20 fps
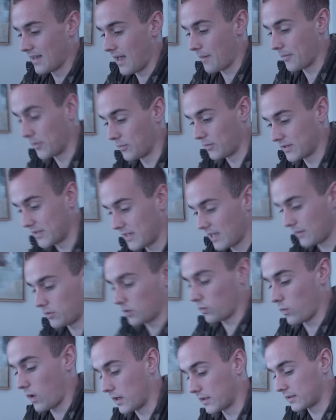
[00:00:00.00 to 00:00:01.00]
I mean, we said
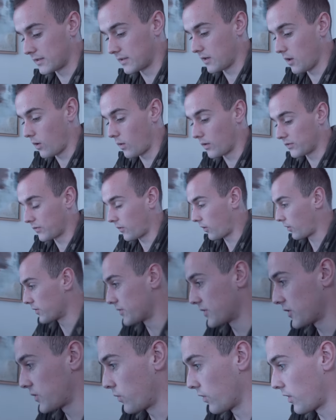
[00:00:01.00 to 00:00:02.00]
we wanted to go as far
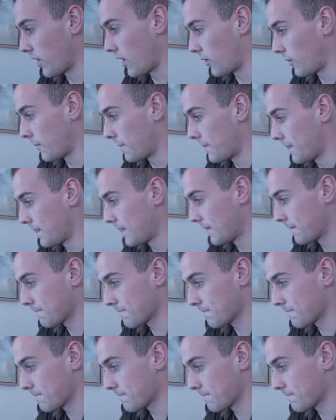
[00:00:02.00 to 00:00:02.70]
as this will go.